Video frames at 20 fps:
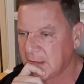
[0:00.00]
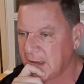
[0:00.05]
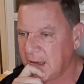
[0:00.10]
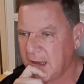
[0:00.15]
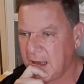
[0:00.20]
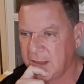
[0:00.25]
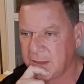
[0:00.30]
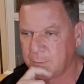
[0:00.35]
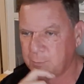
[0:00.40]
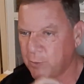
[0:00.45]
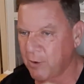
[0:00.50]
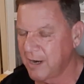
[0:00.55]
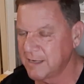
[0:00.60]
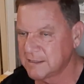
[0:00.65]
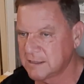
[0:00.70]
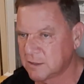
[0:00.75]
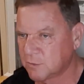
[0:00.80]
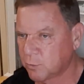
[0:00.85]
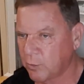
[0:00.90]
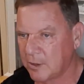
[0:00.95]
Uh, the
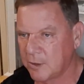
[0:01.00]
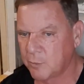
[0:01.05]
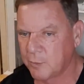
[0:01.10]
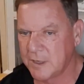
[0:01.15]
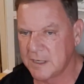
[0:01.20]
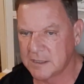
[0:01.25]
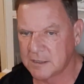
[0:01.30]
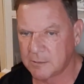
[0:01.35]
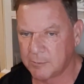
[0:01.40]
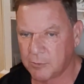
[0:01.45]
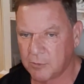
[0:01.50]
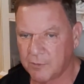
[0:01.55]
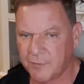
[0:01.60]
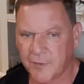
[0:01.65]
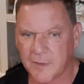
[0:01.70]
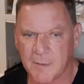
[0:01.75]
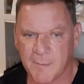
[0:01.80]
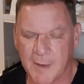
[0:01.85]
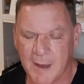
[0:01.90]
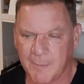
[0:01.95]
price is really reasonable.
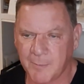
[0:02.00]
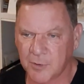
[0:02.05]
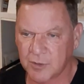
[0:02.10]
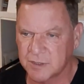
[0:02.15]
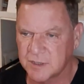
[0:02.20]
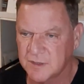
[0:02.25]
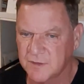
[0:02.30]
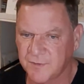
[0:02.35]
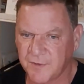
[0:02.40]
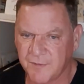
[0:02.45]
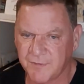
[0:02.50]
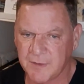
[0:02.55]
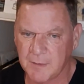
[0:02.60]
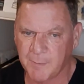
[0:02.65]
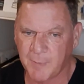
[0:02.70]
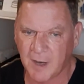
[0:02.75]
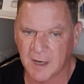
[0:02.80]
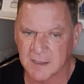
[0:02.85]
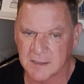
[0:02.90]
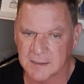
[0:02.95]
For the members, it's fifty
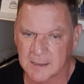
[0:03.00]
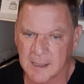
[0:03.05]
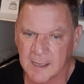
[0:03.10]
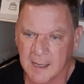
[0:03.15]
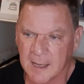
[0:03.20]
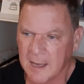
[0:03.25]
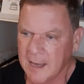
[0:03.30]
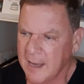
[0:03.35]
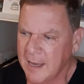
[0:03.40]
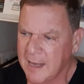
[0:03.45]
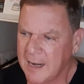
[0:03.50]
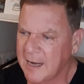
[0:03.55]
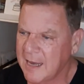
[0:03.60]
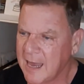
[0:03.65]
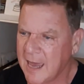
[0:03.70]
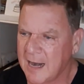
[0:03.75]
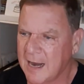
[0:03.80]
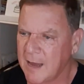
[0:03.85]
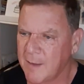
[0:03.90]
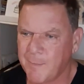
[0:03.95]
bucks. And
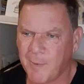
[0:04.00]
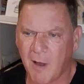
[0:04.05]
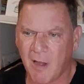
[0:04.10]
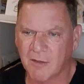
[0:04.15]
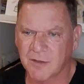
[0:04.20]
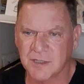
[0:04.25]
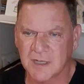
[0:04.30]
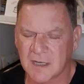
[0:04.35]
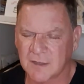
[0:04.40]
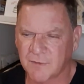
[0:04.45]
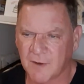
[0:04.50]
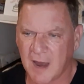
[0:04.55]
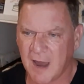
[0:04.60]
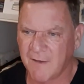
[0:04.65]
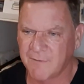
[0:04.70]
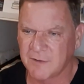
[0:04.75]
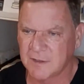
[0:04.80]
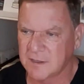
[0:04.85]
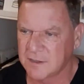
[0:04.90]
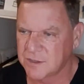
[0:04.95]
again, I apologize for
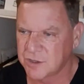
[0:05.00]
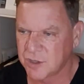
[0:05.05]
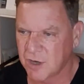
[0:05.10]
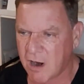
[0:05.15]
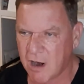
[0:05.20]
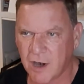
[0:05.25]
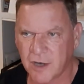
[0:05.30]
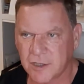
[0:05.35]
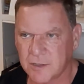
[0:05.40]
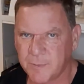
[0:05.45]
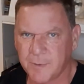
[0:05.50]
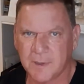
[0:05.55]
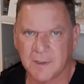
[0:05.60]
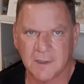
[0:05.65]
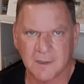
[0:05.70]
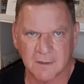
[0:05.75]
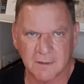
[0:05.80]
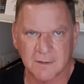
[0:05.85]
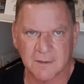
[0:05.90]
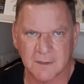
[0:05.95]
having to charge,
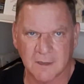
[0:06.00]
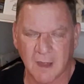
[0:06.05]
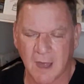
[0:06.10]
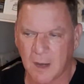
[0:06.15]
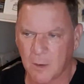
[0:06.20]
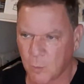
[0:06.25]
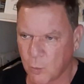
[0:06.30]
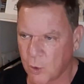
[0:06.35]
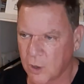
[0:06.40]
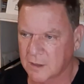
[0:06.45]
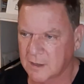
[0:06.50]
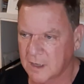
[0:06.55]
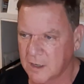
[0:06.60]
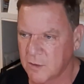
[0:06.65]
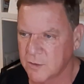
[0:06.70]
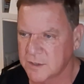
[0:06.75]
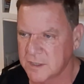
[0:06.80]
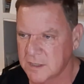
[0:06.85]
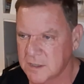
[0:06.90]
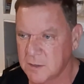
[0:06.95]
but you know, there's a lot of work that
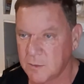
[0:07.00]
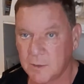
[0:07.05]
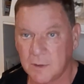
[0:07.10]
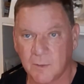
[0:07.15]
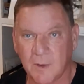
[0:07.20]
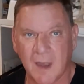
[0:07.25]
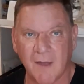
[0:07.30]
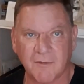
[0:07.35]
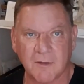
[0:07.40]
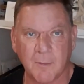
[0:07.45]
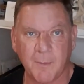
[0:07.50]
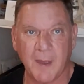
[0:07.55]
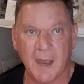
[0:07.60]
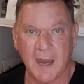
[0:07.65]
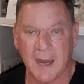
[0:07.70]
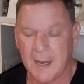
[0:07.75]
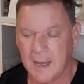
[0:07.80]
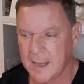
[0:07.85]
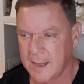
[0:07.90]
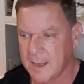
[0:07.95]
goes into it, and we have to
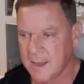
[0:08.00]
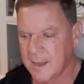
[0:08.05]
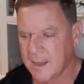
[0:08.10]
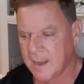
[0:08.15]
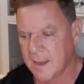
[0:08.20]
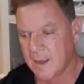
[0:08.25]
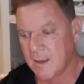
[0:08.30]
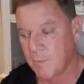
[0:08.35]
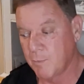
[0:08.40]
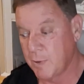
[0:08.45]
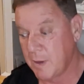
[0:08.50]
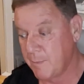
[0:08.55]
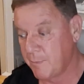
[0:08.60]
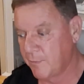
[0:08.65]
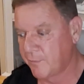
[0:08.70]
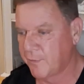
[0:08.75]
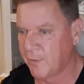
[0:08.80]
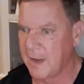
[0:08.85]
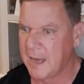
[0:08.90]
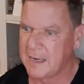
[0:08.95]
pay
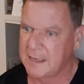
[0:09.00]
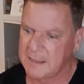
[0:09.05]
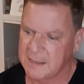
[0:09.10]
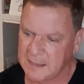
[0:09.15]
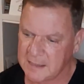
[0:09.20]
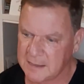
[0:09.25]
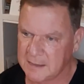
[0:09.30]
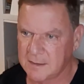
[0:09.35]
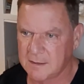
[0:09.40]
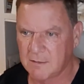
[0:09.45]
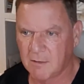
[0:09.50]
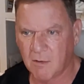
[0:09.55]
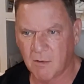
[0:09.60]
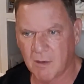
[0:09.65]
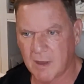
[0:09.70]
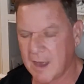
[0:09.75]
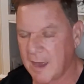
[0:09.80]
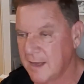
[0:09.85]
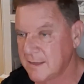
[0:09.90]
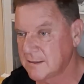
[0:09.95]
people for editing and
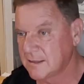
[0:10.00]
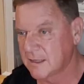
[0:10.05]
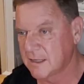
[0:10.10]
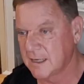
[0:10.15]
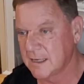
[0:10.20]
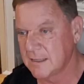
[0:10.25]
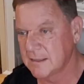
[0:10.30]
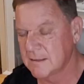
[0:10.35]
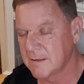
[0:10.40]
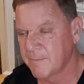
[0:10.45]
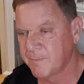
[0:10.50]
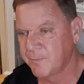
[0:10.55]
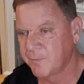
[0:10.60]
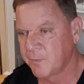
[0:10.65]
all kinds of things.